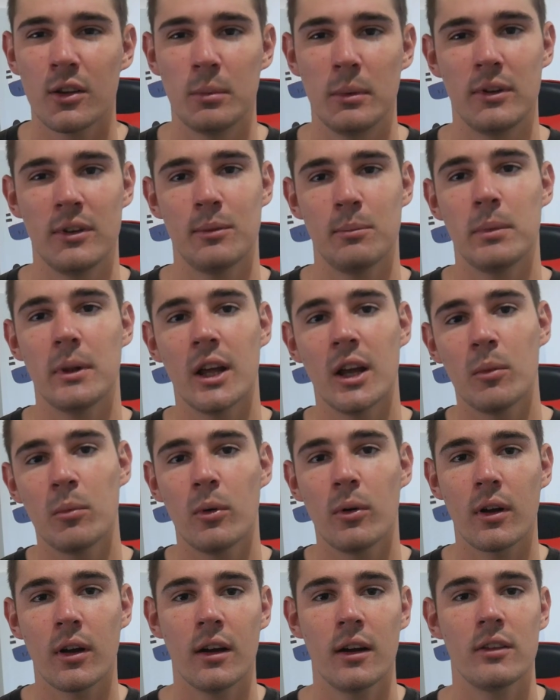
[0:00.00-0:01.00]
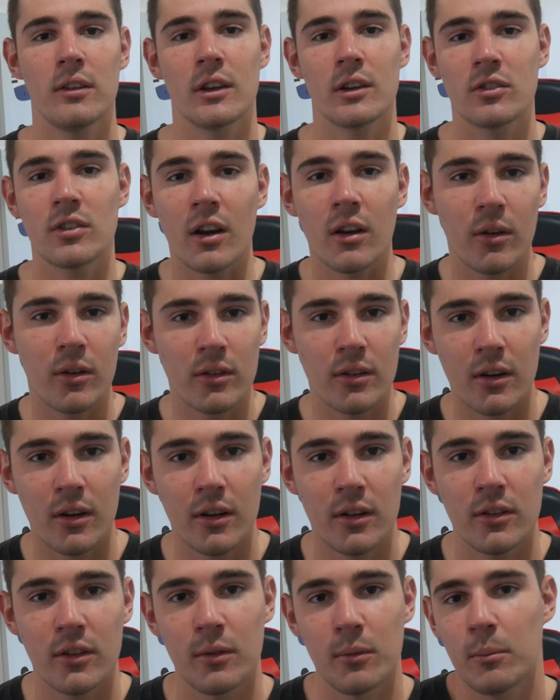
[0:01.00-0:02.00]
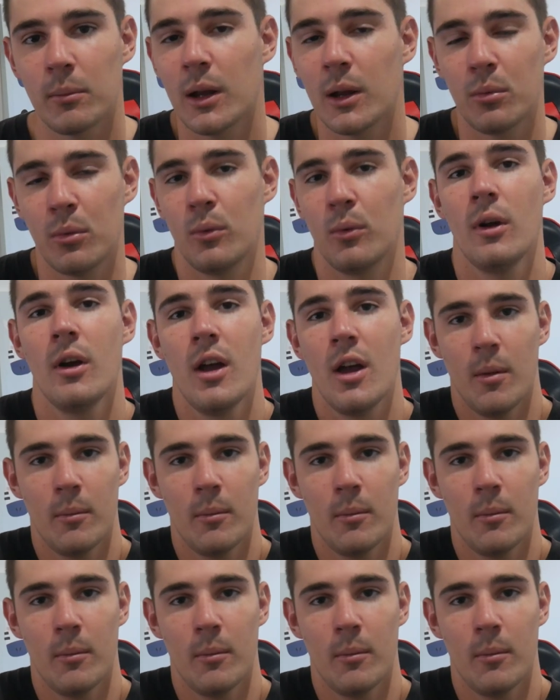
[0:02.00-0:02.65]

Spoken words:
but just playable cards like Charizards and people